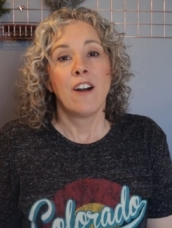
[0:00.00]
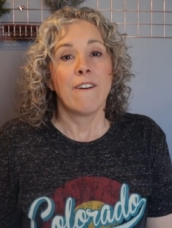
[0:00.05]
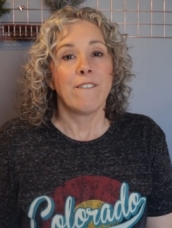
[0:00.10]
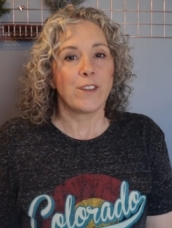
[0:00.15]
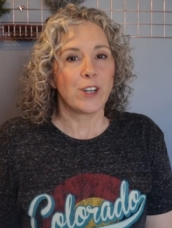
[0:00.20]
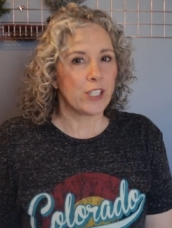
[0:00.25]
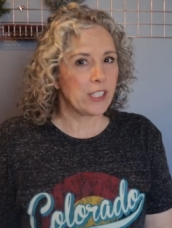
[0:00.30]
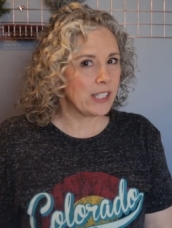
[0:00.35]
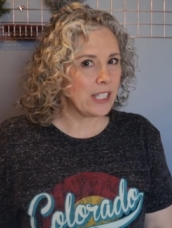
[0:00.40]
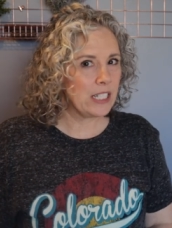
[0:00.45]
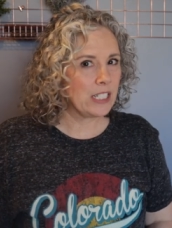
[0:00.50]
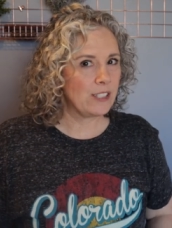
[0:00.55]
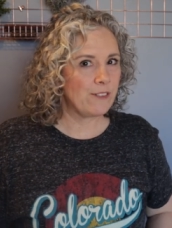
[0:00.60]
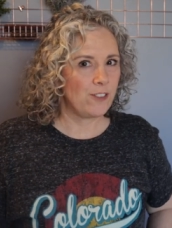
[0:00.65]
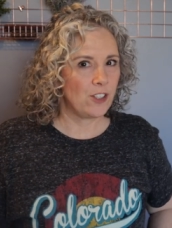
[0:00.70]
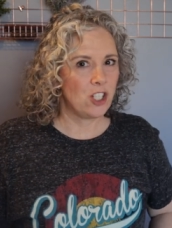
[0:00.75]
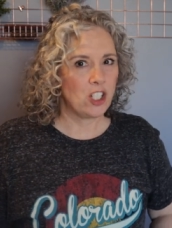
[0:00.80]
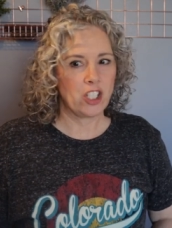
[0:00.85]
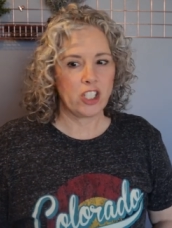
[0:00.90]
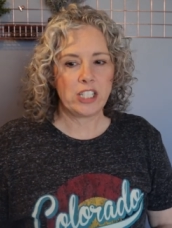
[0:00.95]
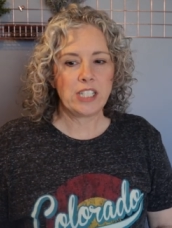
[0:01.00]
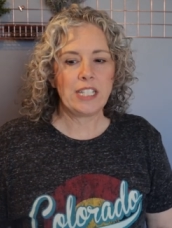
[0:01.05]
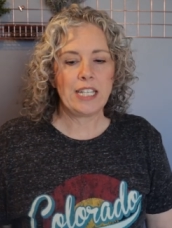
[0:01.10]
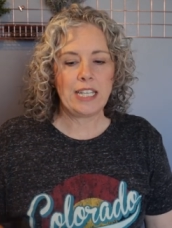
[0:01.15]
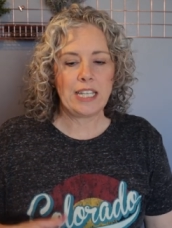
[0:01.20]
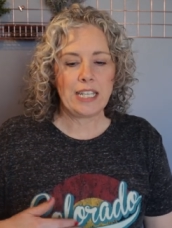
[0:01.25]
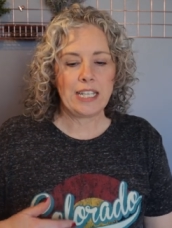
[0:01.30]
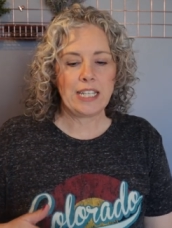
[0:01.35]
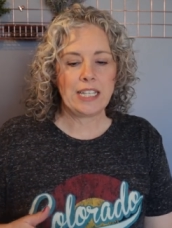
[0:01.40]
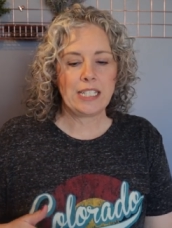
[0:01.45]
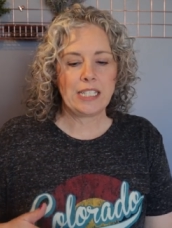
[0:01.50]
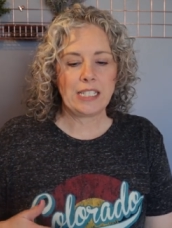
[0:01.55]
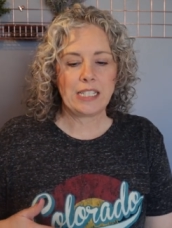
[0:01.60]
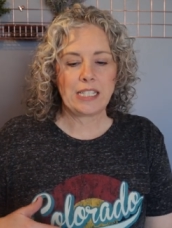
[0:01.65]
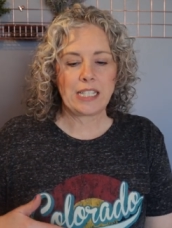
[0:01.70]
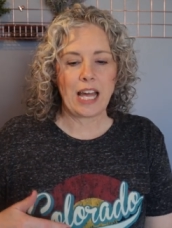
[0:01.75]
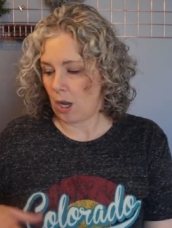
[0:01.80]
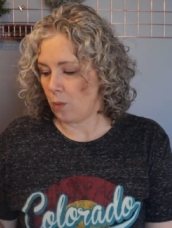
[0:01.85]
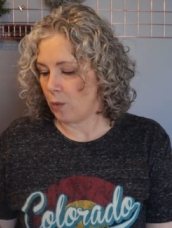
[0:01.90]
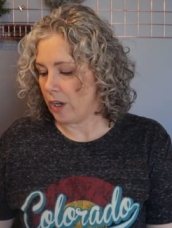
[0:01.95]
First things first
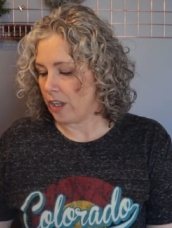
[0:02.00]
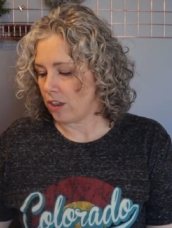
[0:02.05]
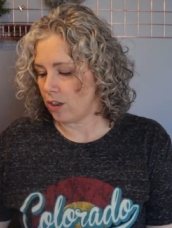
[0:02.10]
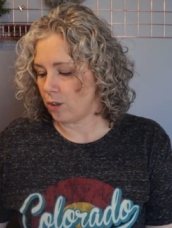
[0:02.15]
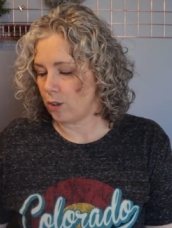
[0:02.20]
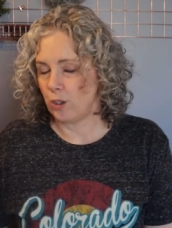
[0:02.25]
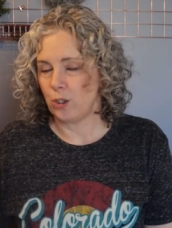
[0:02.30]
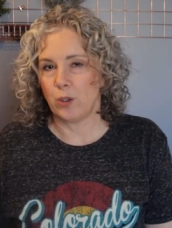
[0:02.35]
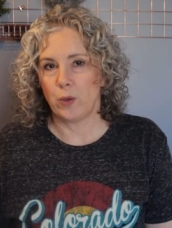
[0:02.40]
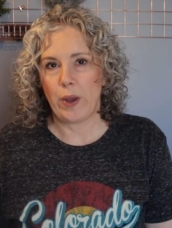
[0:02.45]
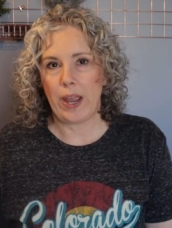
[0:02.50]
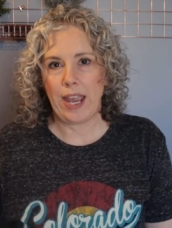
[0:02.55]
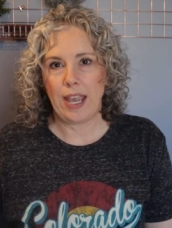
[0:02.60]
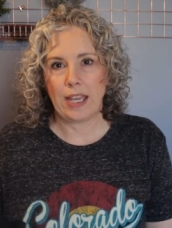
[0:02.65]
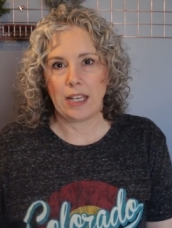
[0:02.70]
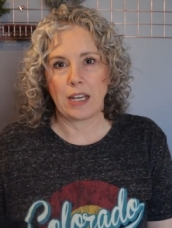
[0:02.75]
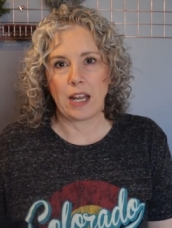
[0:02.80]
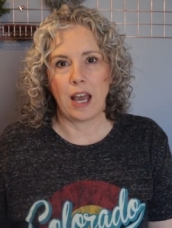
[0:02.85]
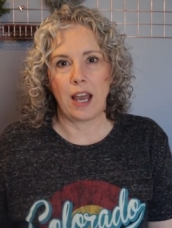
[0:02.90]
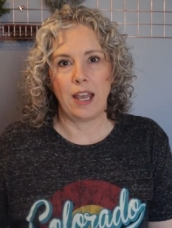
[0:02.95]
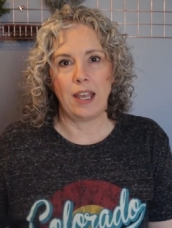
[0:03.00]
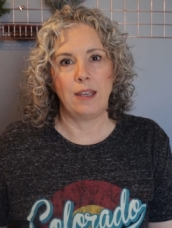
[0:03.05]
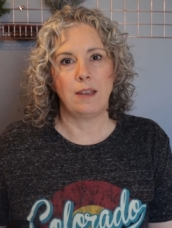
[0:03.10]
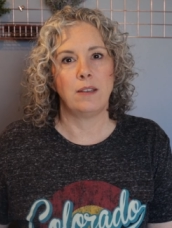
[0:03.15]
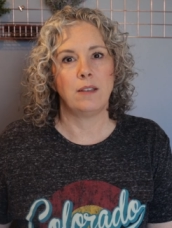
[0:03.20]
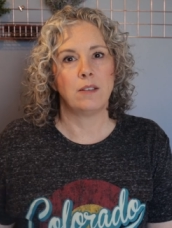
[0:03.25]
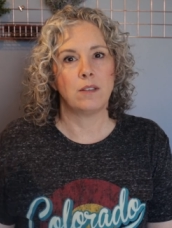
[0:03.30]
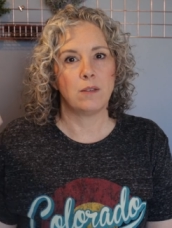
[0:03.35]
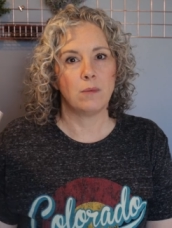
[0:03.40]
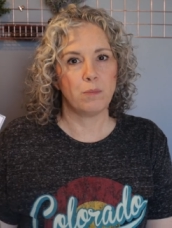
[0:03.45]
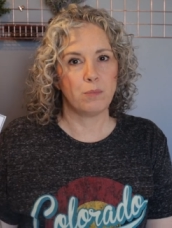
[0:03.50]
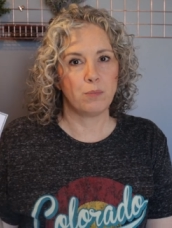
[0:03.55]
is I went through and I